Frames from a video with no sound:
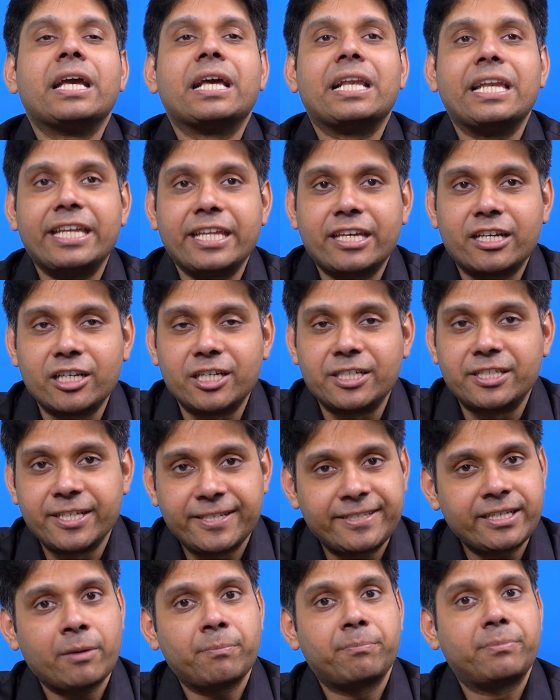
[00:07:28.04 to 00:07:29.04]
clinical
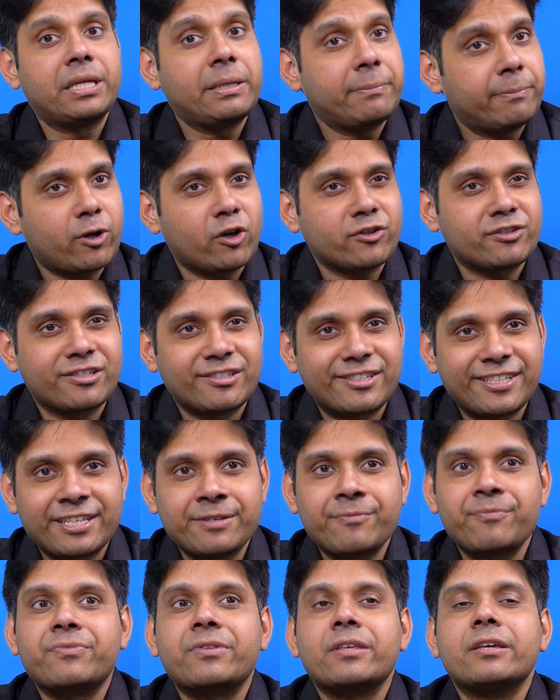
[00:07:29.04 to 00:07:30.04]
data
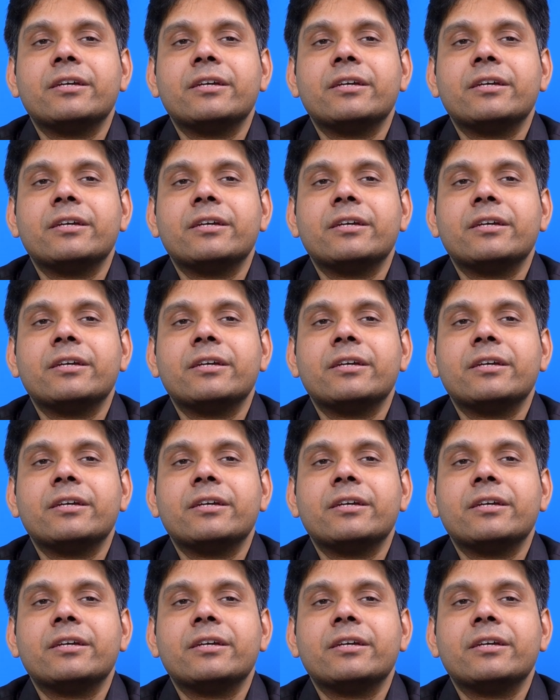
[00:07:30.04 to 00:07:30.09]
pre-processing,